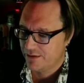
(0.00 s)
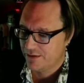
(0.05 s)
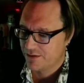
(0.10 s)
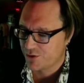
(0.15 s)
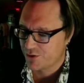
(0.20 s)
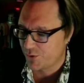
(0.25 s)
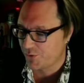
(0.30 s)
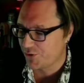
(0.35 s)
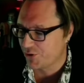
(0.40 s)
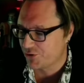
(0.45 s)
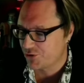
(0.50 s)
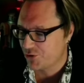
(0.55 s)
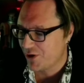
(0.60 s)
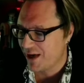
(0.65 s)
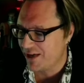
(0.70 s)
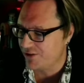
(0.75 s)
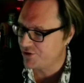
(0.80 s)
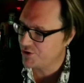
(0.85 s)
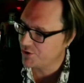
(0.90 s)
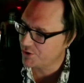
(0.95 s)
so their
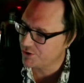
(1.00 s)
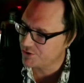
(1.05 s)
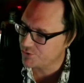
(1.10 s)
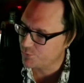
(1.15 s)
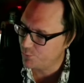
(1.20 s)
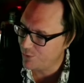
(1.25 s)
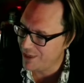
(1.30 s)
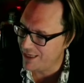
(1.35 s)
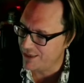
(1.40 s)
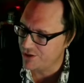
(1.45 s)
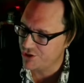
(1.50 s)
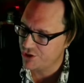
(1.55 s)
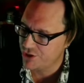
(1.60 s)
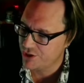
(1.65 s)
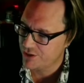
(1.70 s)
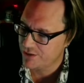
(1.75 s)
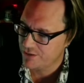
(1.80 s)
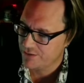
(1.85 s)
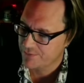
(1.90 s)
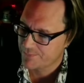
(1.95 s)
dread turns wish.
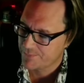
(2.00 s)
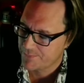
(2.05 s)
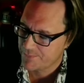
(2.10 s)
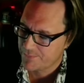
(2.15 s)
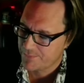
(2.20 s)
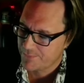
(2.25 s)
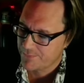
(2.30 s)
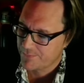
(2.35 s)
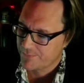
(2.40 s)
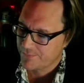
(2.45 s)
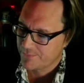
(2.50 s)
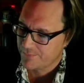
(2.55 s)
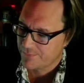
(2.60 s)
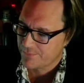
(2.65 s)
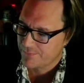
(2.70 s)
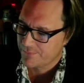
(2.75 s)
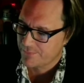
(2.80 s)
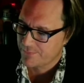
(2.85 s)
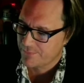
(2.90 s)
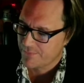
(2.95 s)

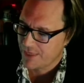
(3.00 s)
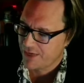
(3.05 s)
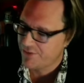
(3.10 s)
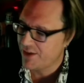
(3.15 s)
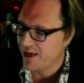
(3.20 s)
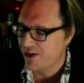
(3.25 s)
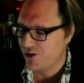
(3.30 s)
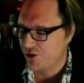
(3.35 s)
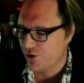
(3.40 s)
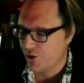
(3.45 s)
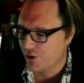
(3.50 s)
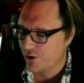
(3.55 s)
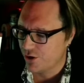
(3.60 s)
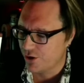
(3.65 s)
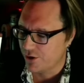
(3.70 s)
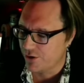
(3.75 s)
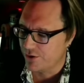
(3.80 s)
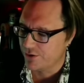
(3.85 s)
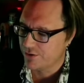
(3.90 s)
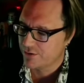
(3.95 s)
They
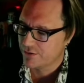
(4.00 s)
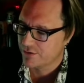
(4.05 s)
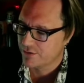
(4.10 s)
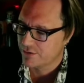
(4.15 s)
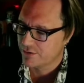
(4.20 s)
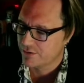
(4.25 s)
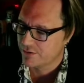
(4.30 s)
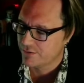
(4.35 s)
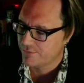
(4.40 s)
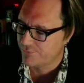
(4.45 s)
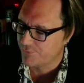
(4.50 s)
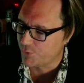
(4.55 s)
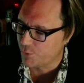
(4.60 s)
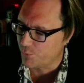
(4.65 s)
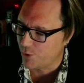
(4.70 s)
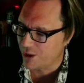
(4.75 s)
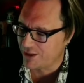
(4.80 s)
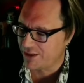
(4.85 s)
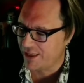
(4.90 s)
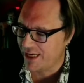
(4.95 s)
yearn for
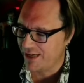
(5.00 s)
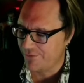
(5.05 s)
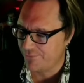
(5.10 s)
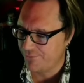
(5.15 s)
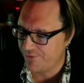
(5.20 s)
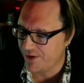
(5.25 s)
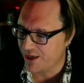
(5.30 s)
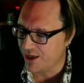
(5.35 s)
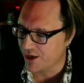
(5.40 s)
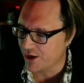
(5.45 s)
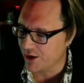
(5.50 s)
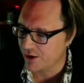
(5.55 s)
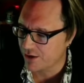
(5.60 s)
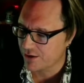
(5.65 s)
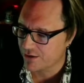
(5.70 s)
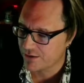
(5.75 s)
what they fear.